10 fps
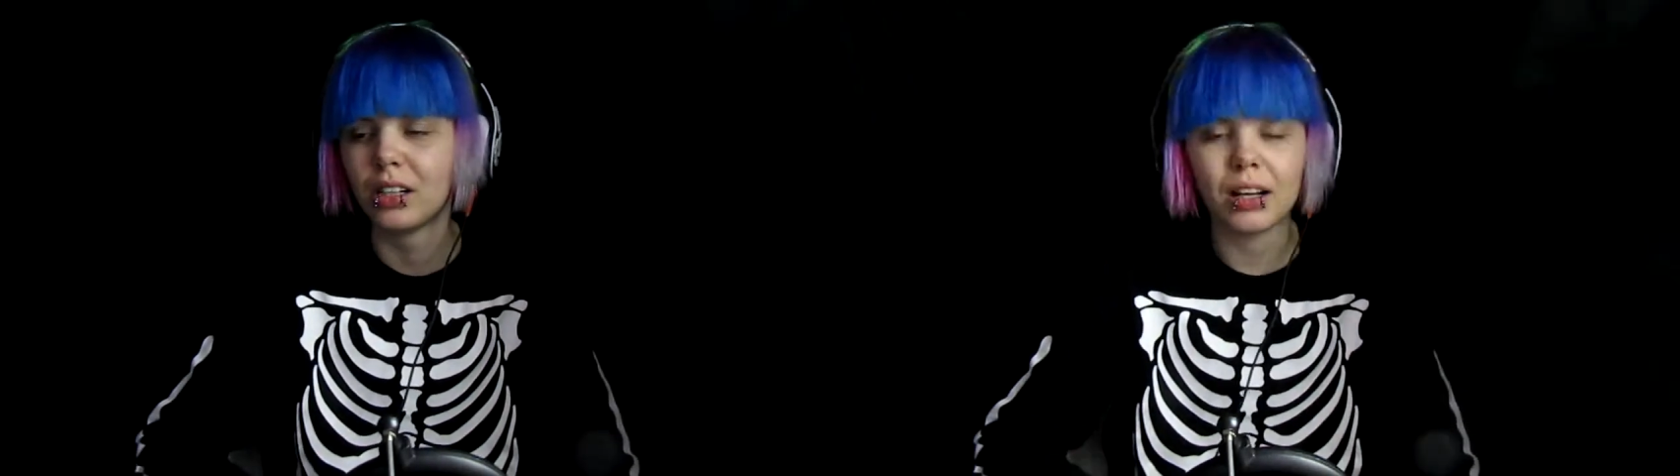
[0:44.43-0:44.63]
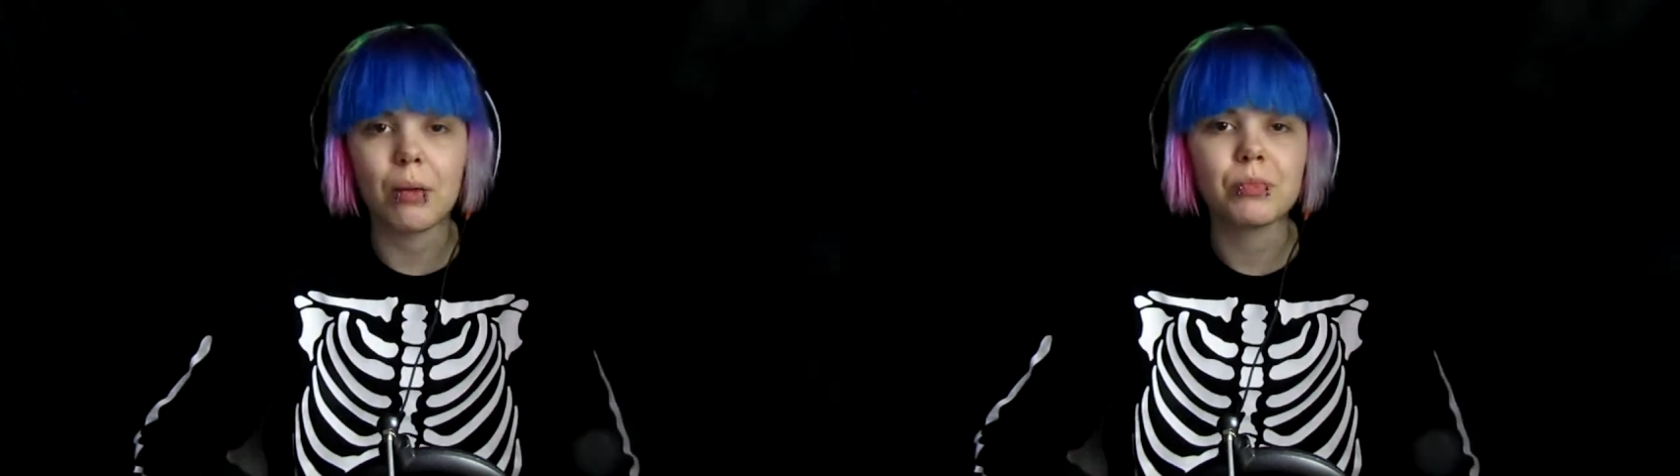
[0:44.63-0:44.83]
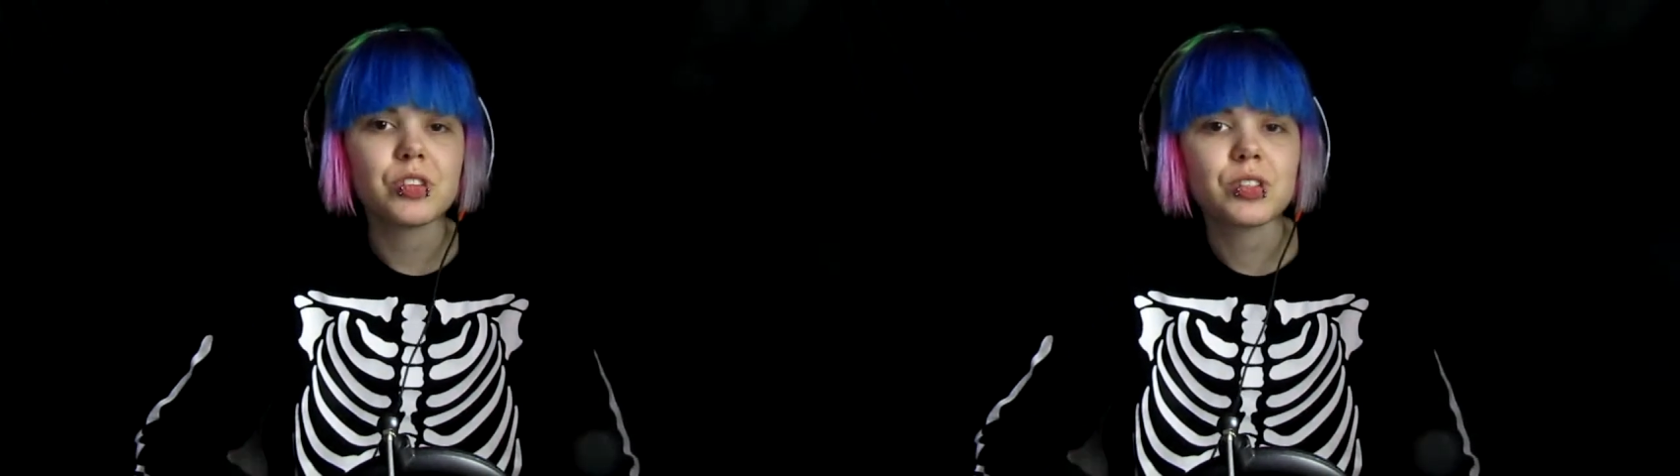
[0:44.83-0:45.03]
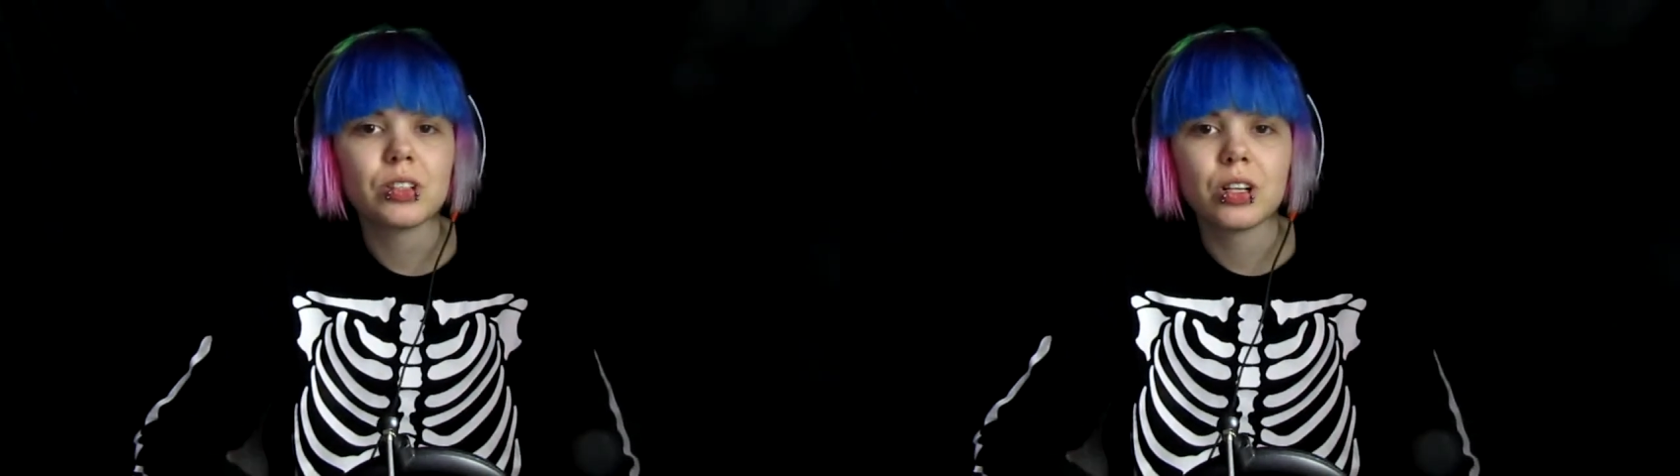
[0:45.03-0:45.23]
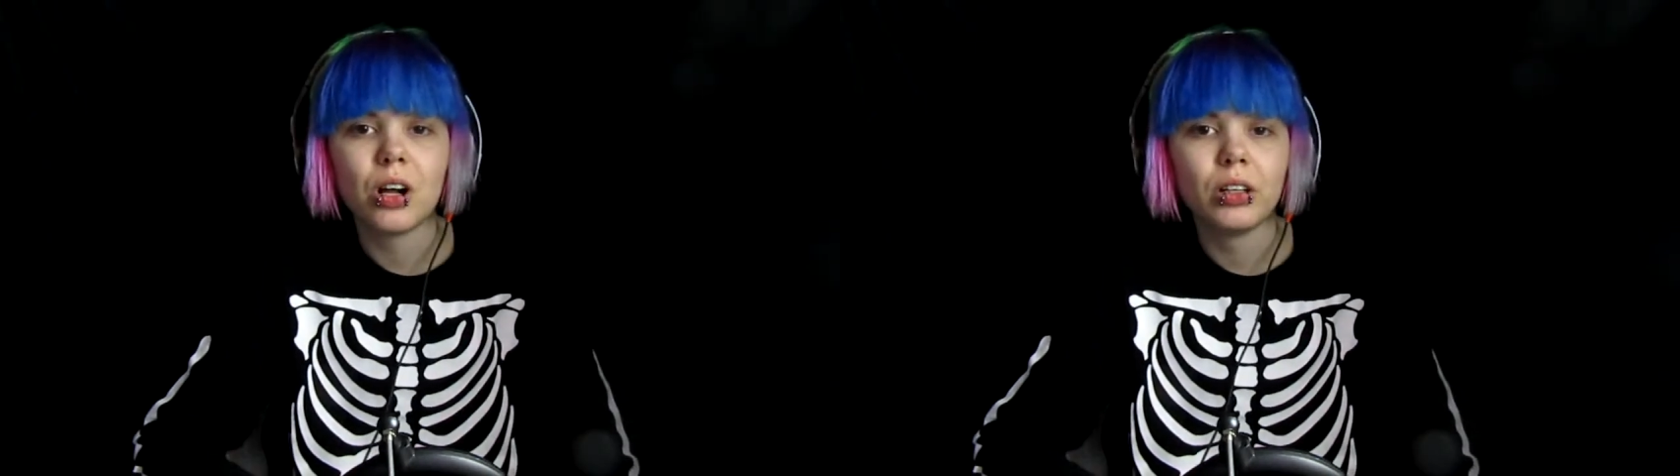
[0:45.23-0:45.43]
I'm just gonna
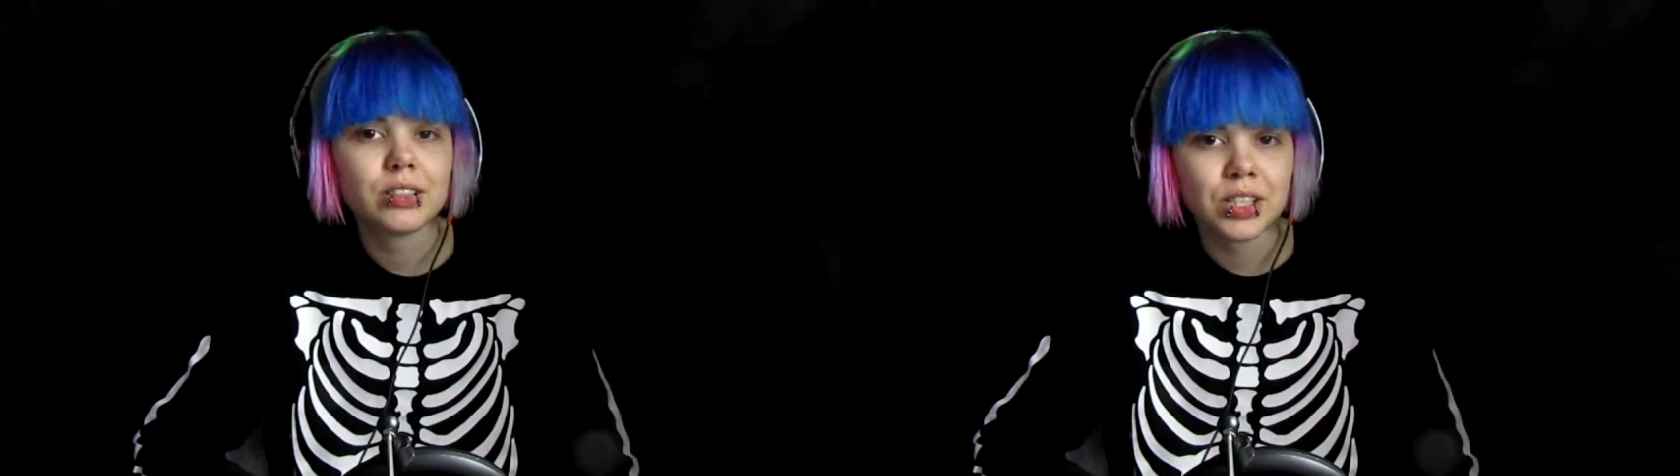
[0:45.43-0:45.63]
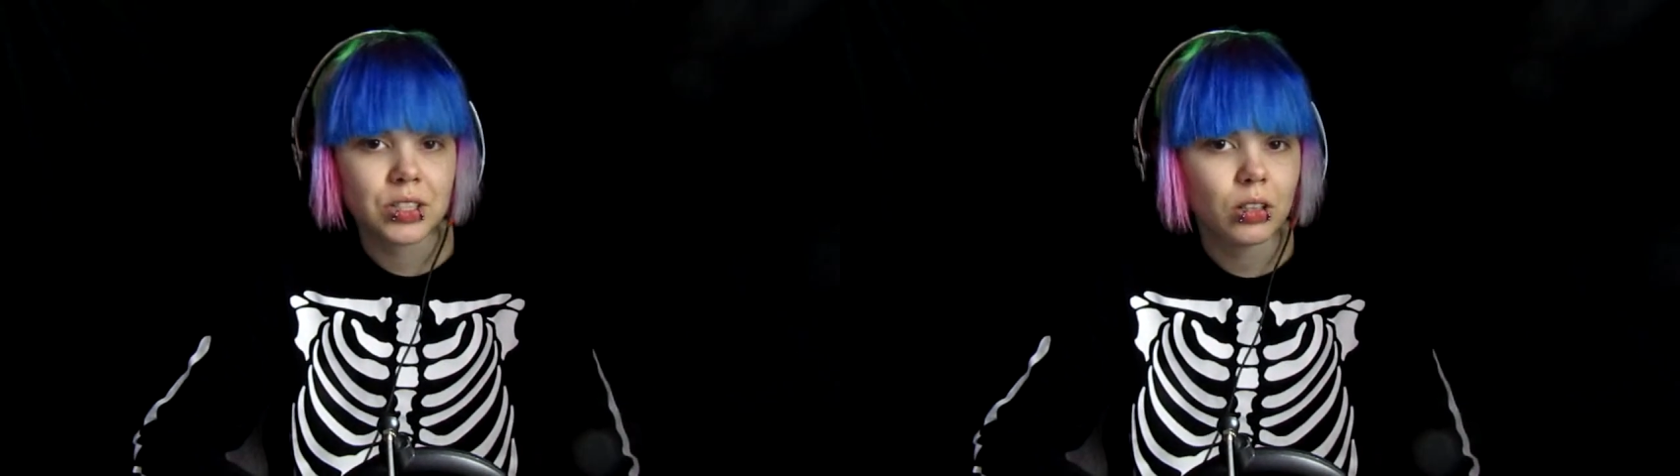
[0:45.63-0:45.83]
call it TikTok